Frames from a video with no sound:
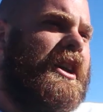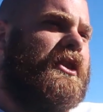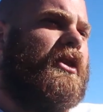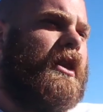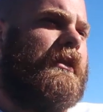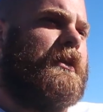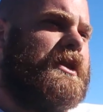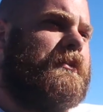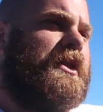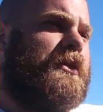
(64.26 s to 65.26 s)
you know what
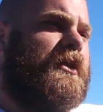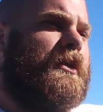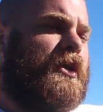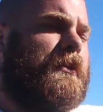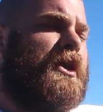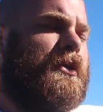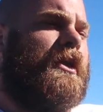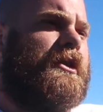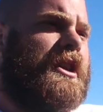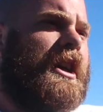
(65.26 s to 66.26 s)
everybody's going to be doing and we're going to be
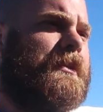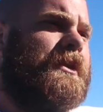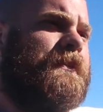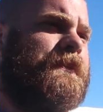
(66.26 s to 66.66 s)
doing our jobs.